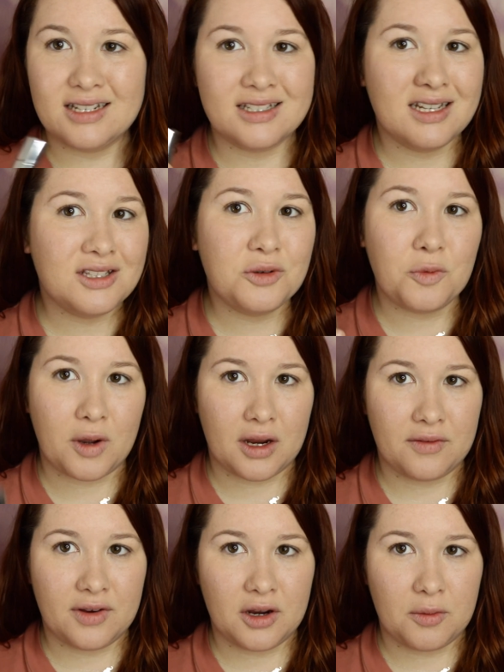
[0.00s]
doesn't
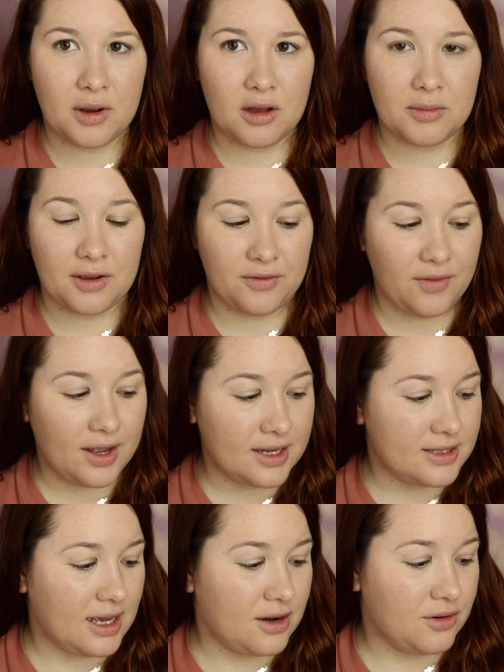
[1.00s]
wear very well on my
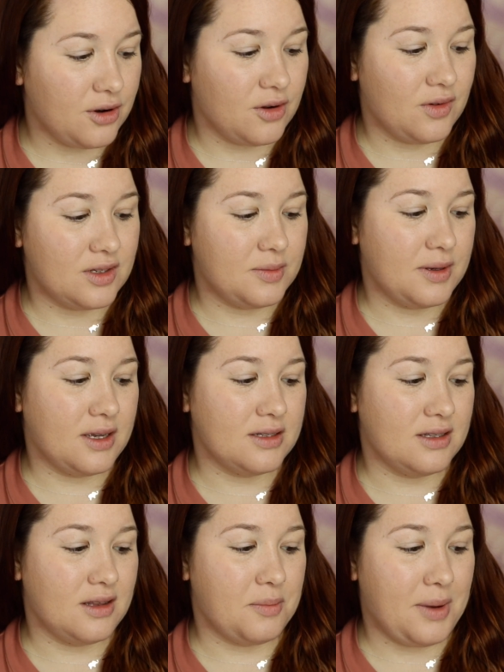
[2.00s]
face. I don't know if it's
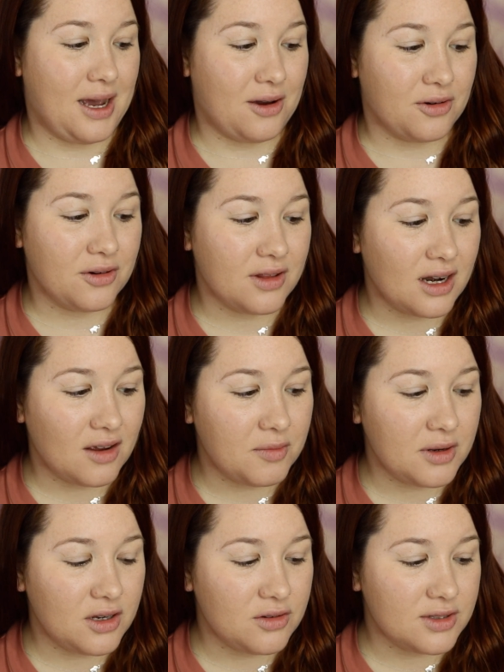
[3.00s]
because of the powder that I've
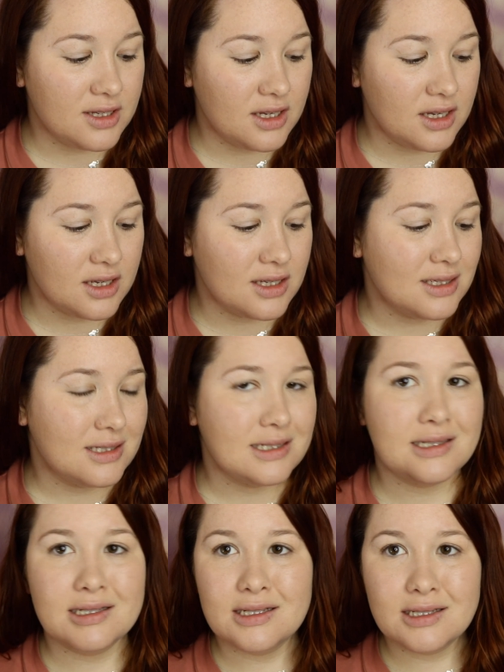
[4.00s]
been using.
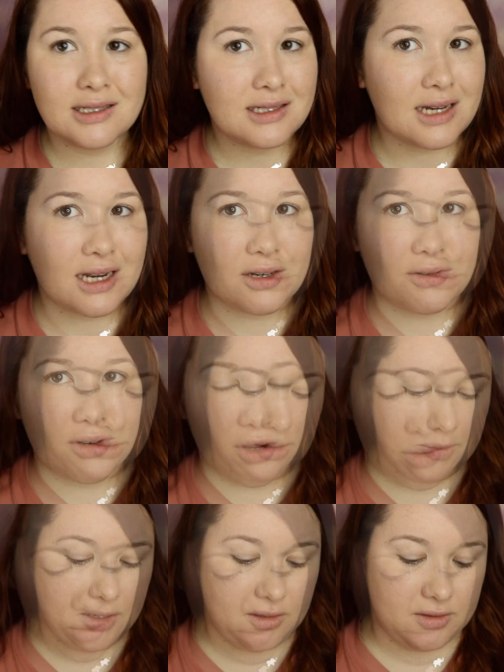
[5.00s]
I don't know.
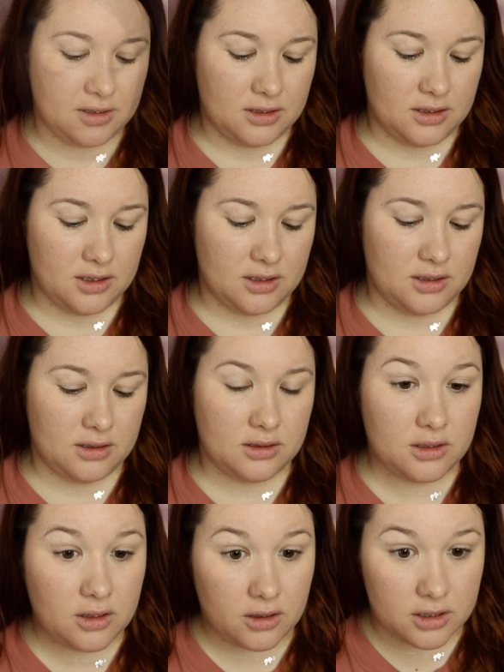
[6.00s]
I'm gonna use a
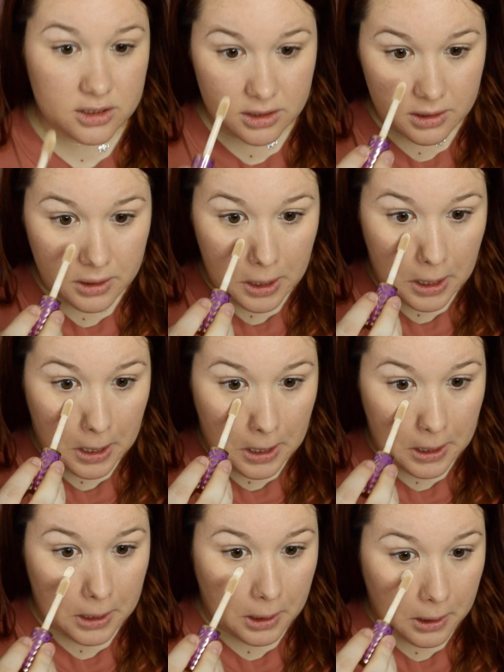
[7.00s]
Tarte
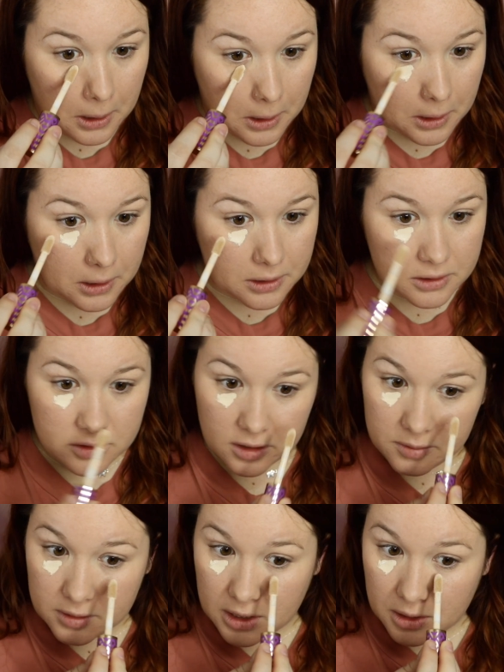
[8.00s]

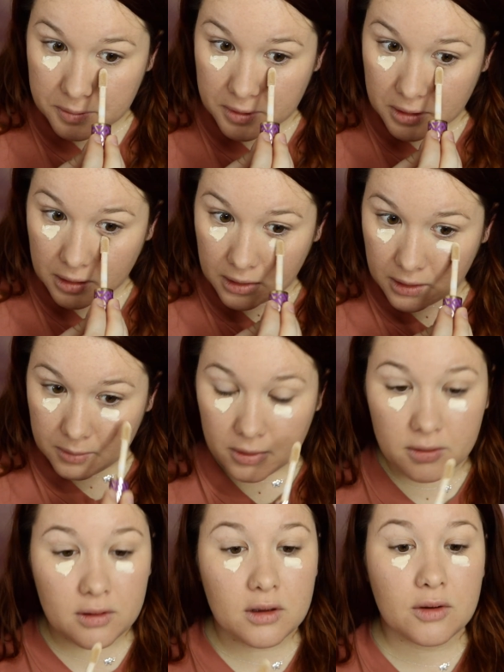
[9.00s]
Shape Tape, and I am
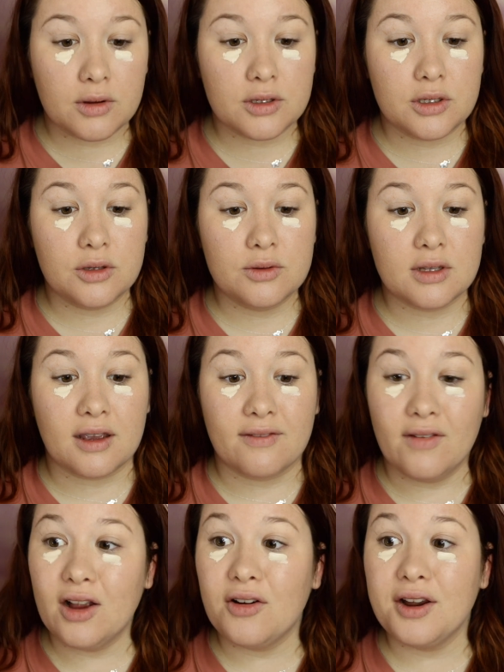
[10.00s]
only going to use a
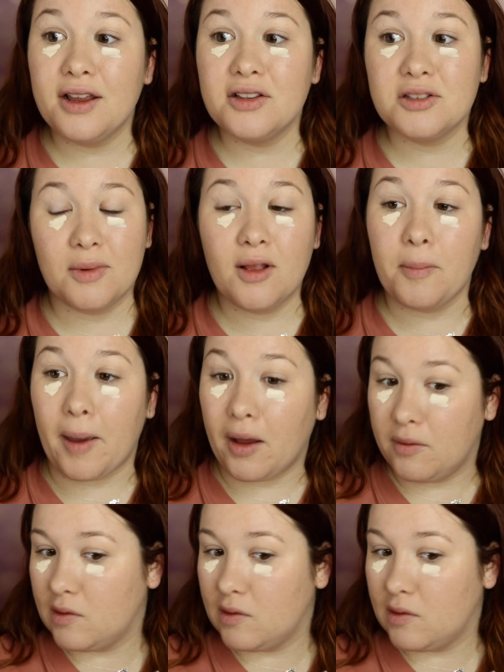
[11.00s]
very small amount.